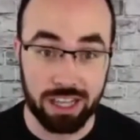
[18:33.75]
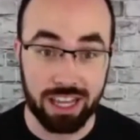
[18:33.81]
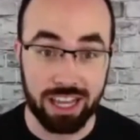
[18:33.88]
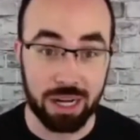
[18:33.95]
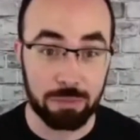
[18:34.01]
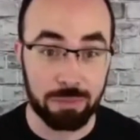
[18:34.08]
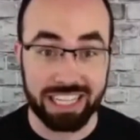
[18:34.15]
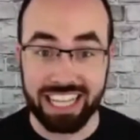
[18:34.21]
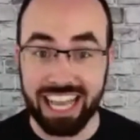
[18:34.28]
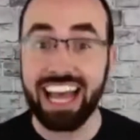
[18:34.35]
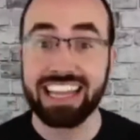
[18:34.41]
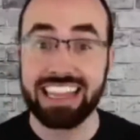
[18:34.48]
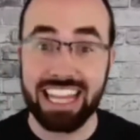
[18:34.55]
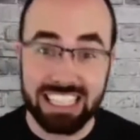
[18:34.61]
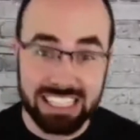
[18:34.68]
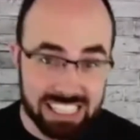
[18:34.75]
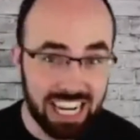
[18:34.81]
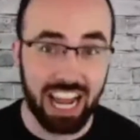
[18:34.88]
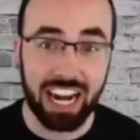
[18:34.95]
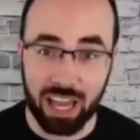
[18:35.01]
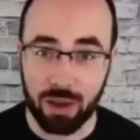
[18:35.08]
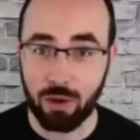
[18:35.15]
And I'm like, that's
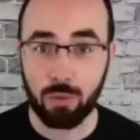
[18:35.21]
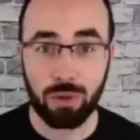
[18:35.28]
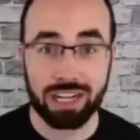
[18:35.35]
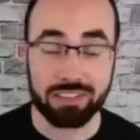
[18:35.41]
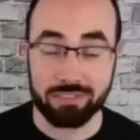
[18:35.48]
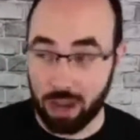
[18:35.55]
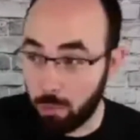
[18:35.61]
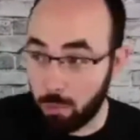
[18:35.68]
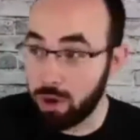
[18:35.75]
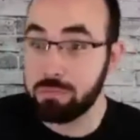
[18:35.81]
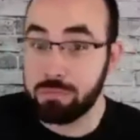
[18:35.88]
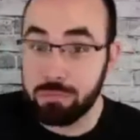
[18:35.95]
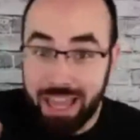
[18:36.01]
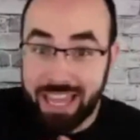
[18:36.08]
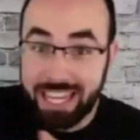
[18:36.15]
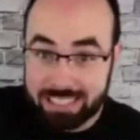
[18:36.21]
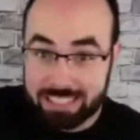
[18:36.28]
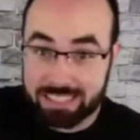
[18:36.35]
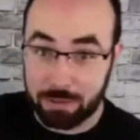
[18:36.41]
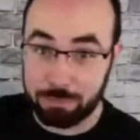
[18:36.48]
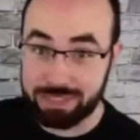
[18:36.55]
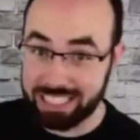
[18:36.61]
not how I want to live. I want to make
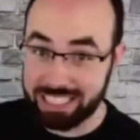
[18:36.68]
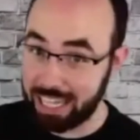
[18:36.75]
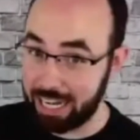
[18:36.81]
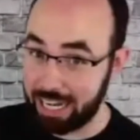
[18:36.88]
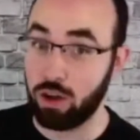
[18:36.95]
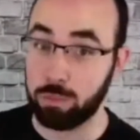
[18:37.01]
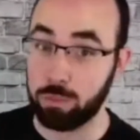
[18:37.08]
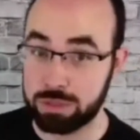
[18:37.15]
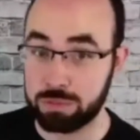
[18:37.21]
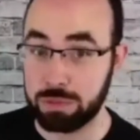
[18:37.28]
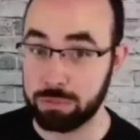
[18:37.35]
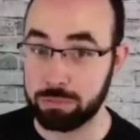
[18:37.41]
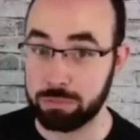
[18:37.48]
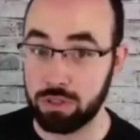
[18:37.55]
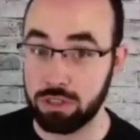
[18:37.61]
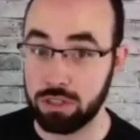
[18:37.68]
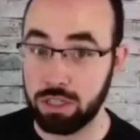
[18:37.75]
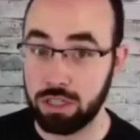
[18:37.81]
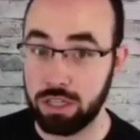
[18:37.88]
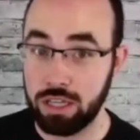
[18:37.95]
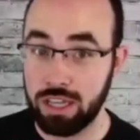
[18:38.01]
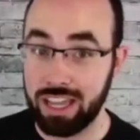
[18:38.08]
something that helps people.
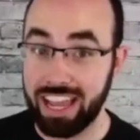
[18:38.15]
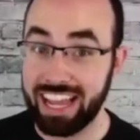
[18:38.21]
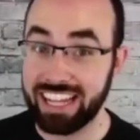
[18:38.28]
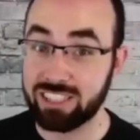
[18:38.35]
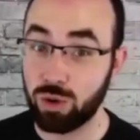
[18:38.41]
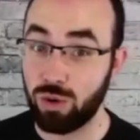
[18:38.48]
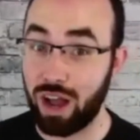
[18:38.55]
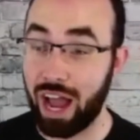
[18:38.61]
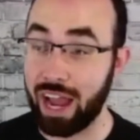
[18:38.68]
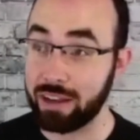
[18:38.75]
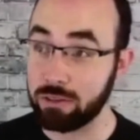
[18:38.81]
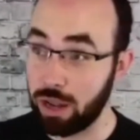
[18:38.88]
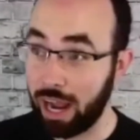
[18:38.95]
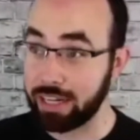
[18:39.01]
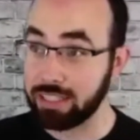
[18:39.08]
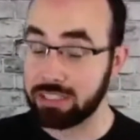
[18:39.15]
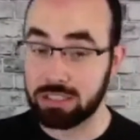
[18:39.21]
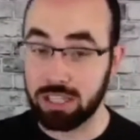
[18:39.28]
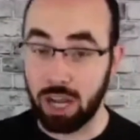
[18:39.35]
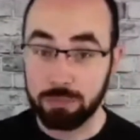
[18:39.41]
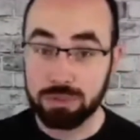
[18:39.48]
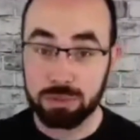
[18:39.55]
And so yes. I, I
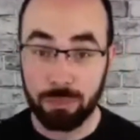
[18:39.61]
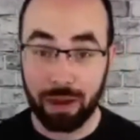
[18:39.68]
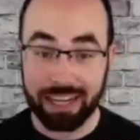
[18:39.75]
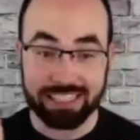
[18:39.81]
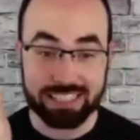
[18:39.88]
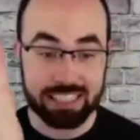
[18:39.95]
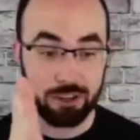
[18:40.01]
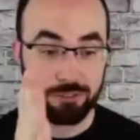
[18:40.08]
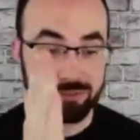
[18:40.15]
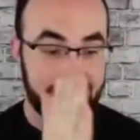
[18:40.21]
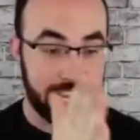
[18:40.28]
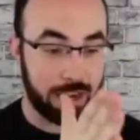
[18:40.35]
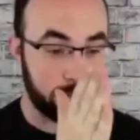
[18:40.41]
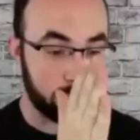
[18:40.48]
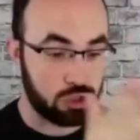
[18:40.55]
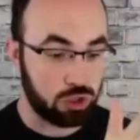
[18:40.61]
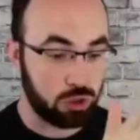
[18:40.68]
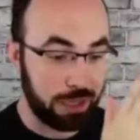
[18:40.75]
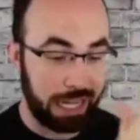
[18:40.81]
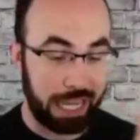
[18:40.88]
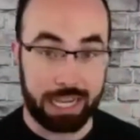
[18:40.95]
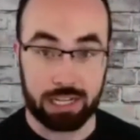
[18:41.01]
dumbed yes. myself down to
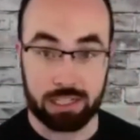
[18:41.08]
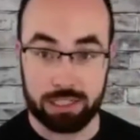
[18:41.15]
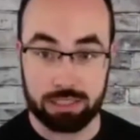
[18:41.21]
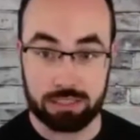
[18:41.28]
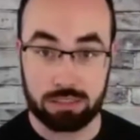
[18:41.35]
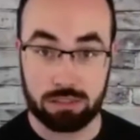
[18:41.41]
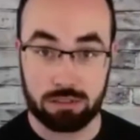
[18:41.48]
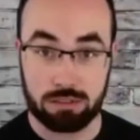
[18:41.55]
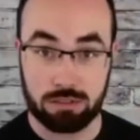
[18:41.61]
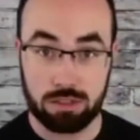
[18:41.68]
an analyst.